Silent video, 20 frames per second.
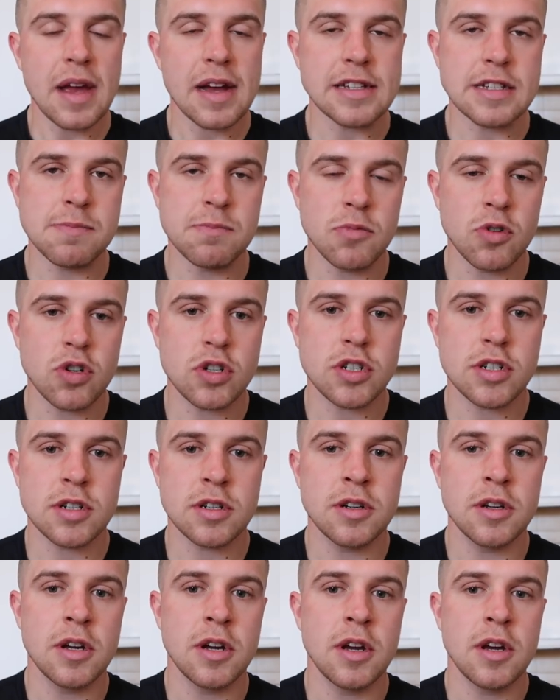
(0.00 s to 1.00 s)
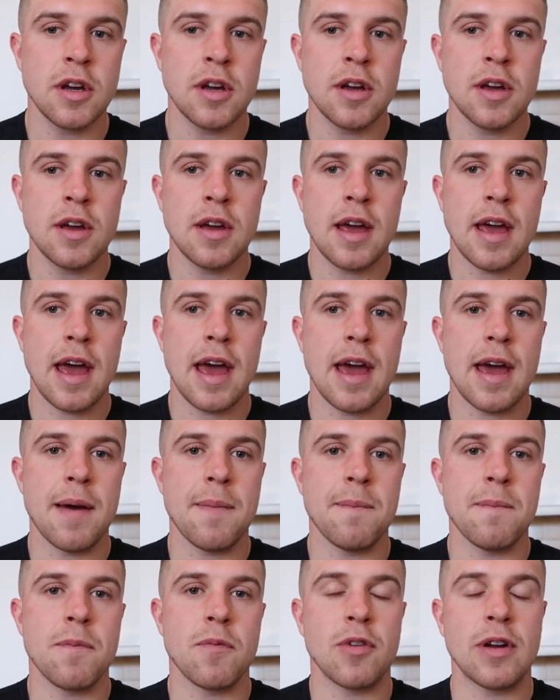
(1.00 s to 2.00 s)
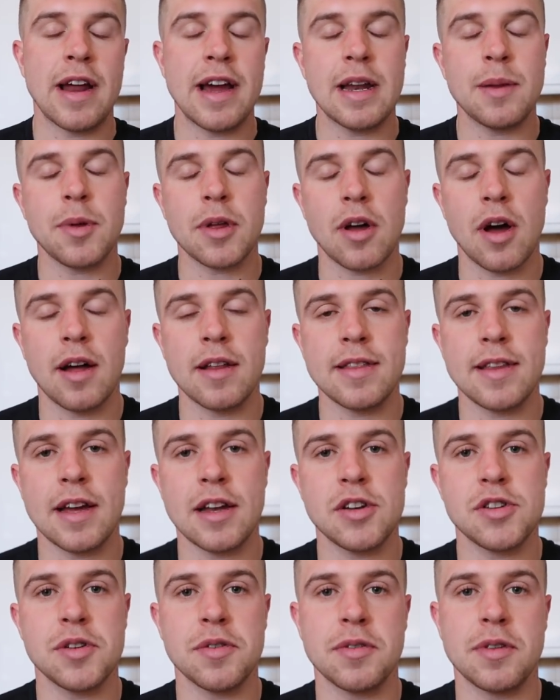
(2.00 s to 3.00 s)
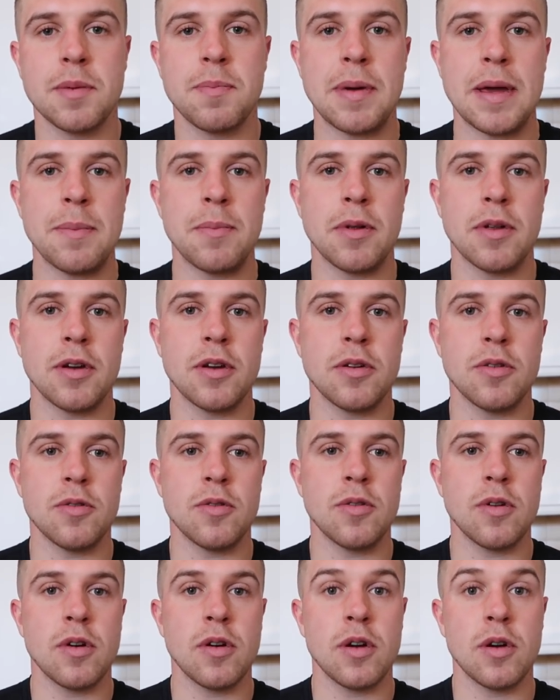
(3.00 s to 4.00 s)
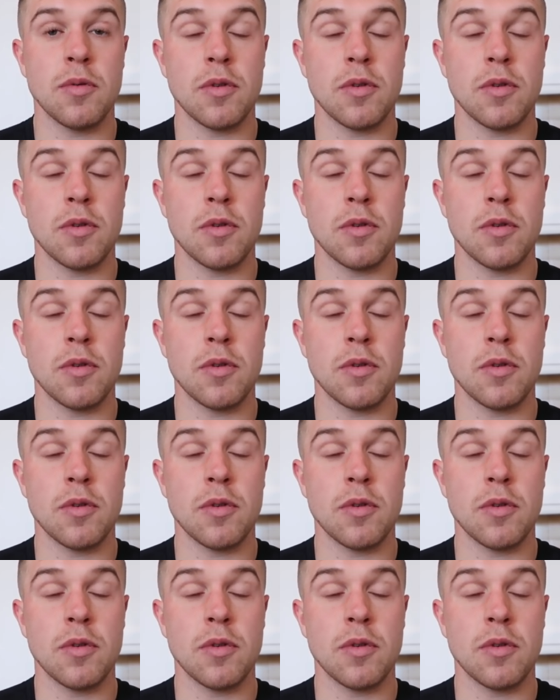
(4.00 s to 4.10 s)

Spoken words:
as much relatable content through to people who